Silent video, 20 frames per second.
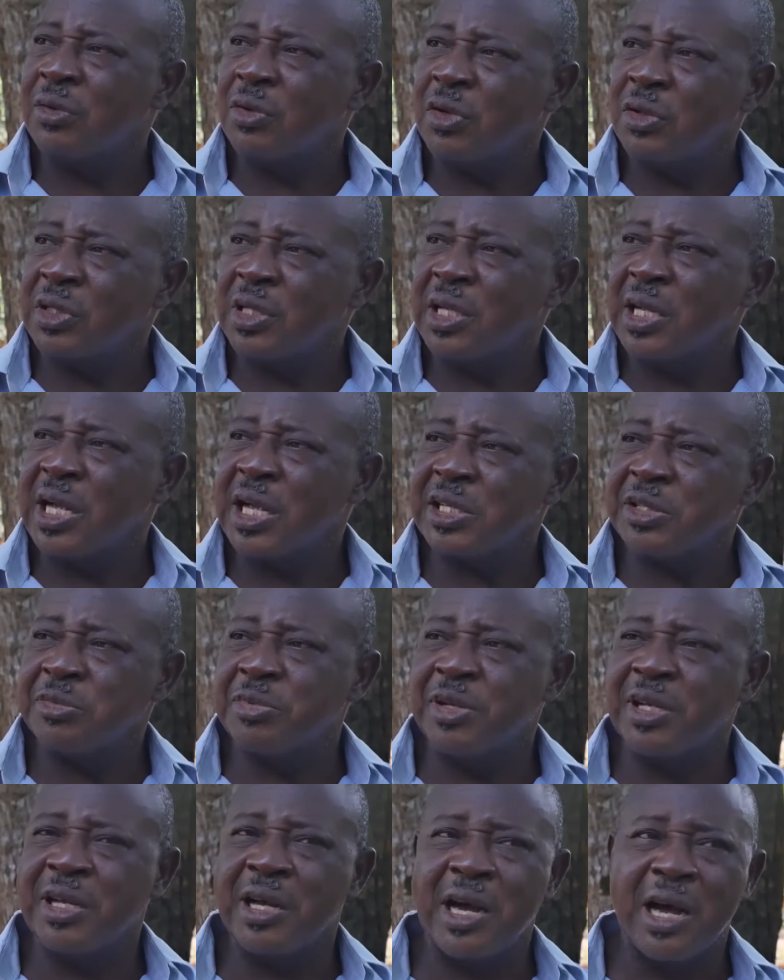Nothing has
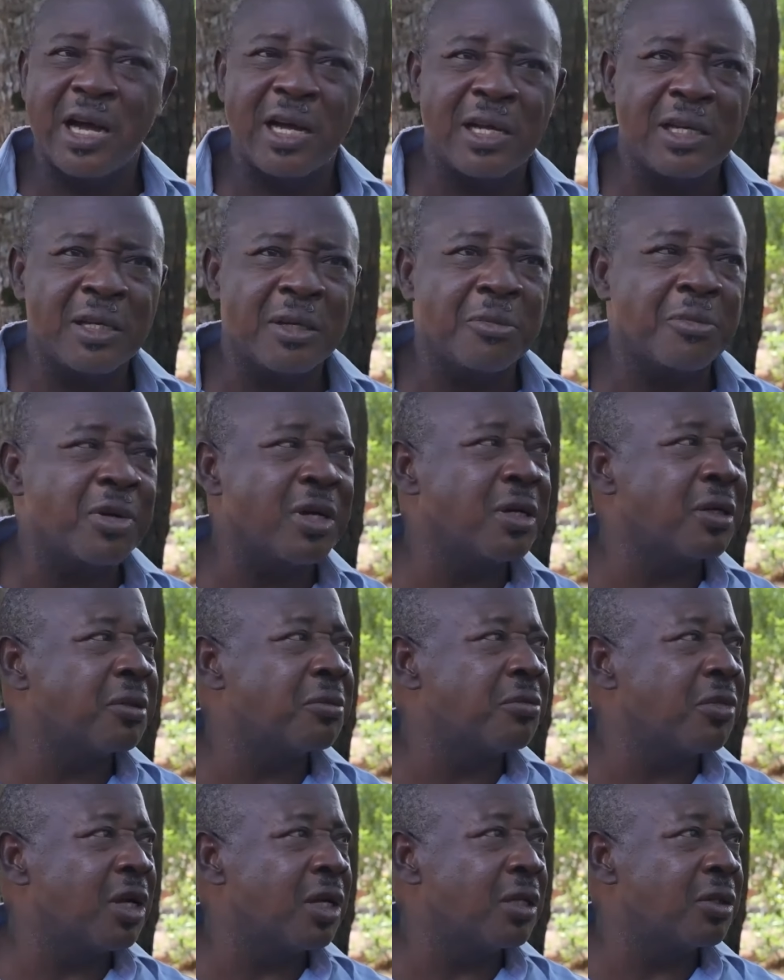been heard
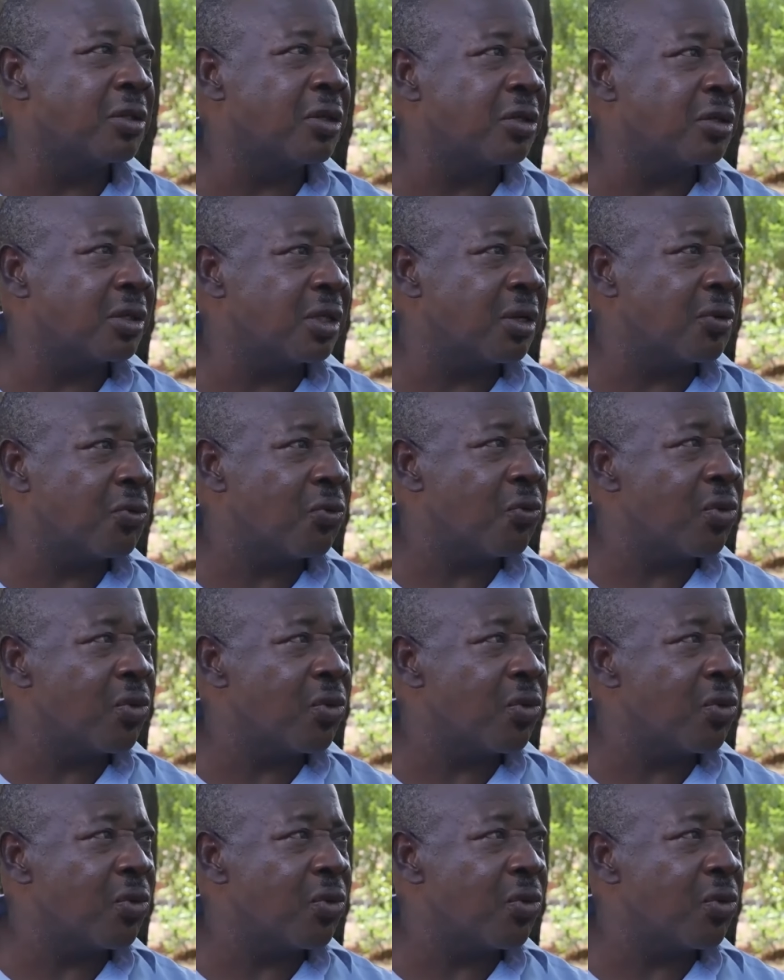about my daughter